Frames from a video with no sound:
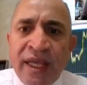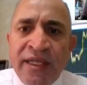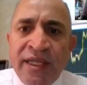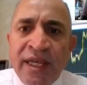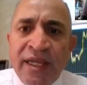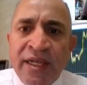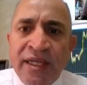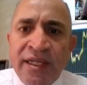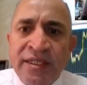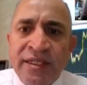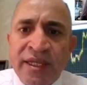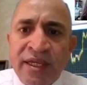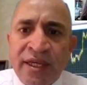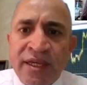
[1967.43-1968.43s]

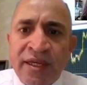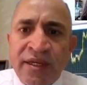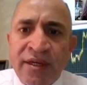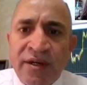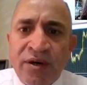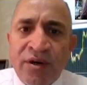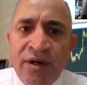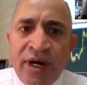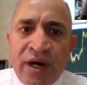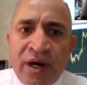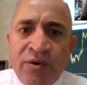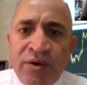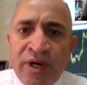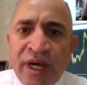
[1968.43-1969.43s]
candlestick
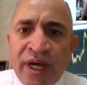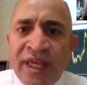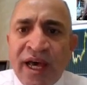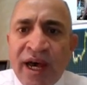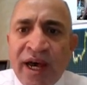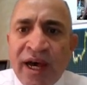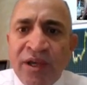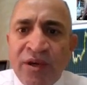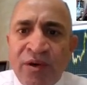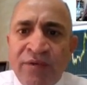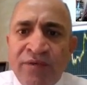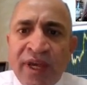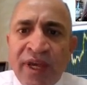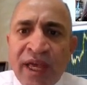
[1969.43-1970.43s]
or at the
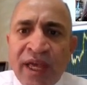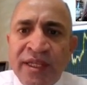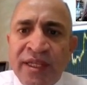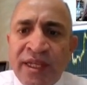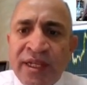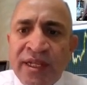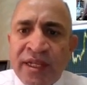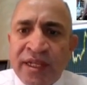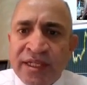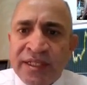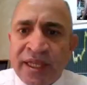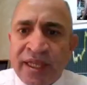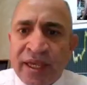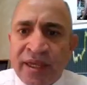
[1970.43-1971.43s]
high of the
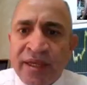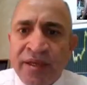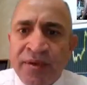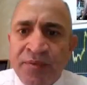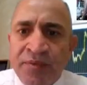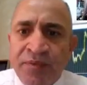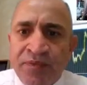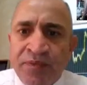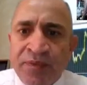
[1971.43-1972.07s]
candlestick.